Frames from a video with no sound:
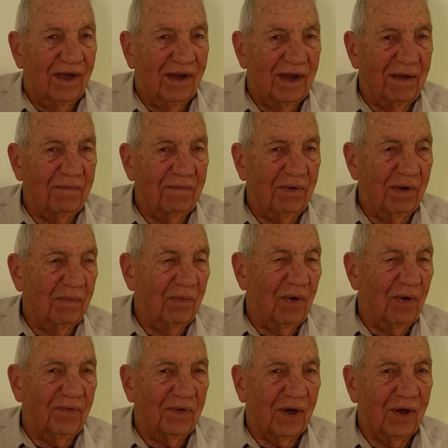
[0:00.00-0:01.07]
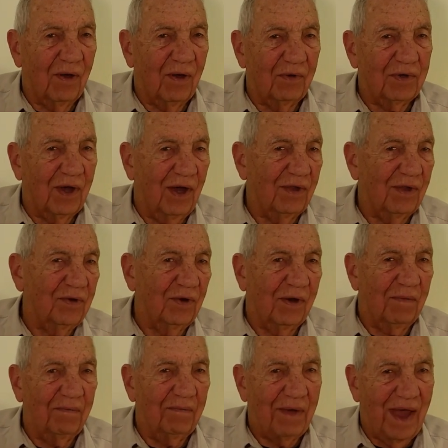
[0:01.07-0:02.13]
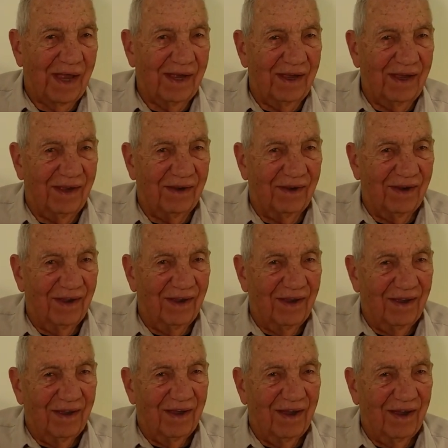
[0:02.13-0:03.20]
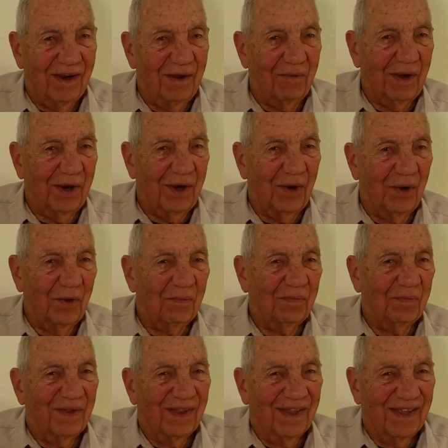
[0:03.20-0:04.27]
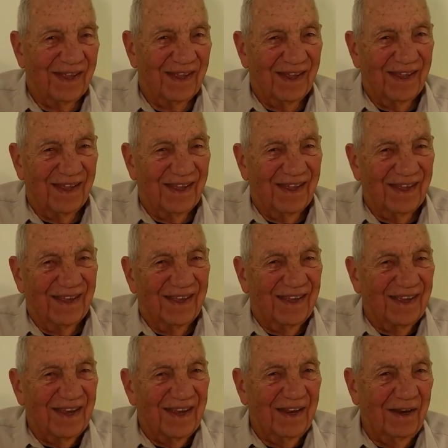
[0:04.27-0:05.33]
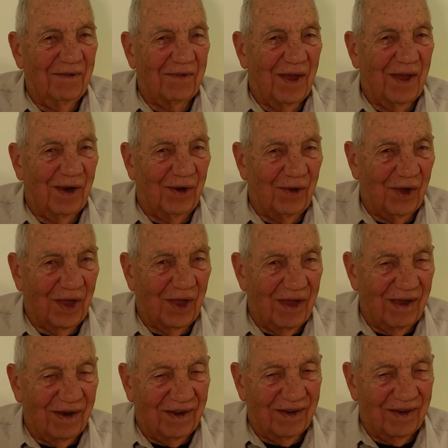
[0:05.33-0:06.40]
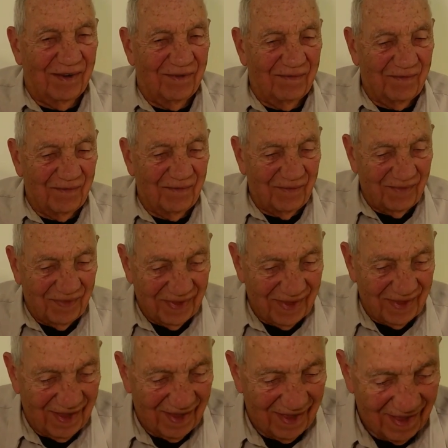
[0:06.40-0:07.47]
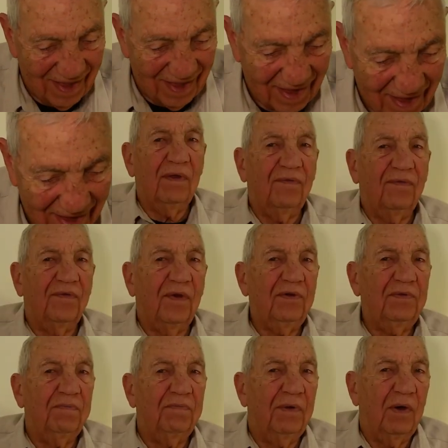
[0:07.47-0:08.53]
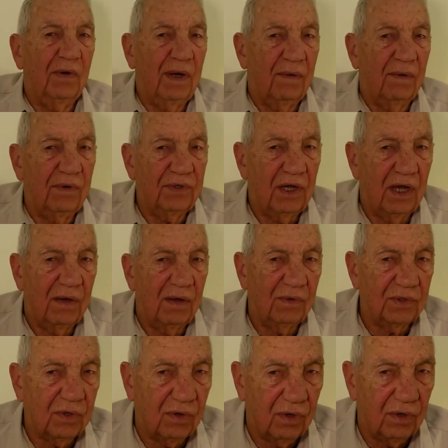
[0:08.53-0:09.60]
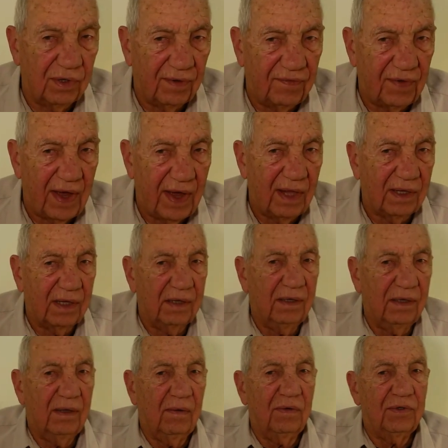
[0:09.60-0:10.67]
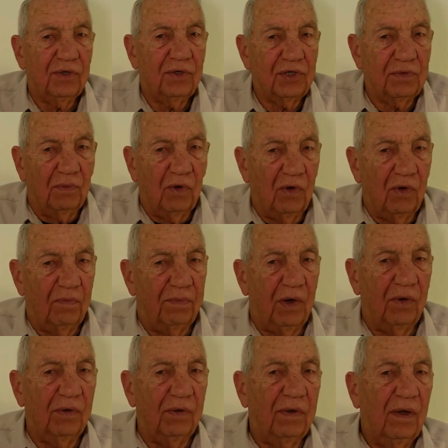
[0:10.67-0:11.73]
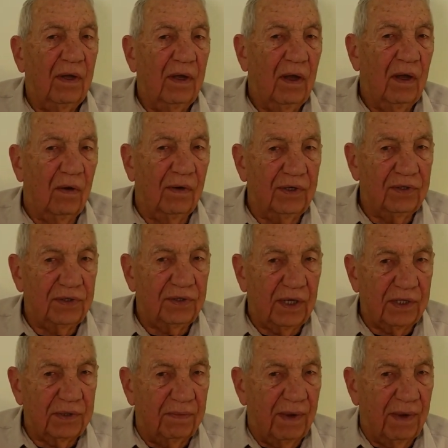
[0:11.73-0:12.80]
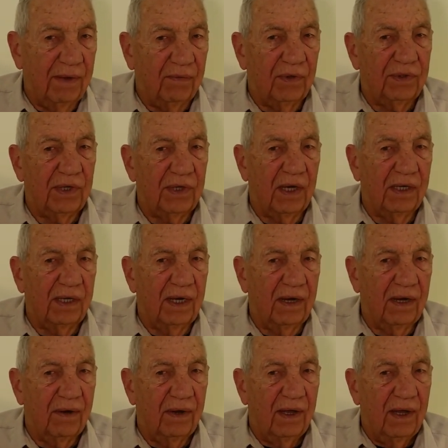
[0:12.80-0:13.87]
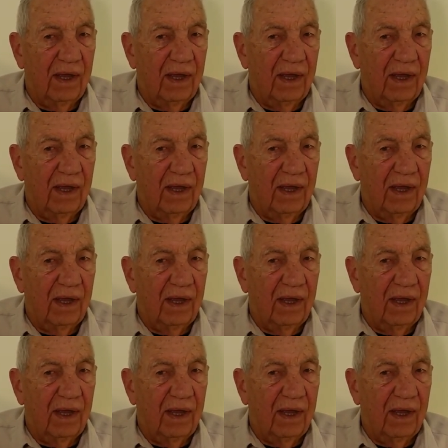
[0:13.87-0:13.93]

And they put him off and the Coast Guard took him back in. And he went home. He lived on Long Island. The first boat I was on was called the Falcon. It was a small boat. Only six men was on there.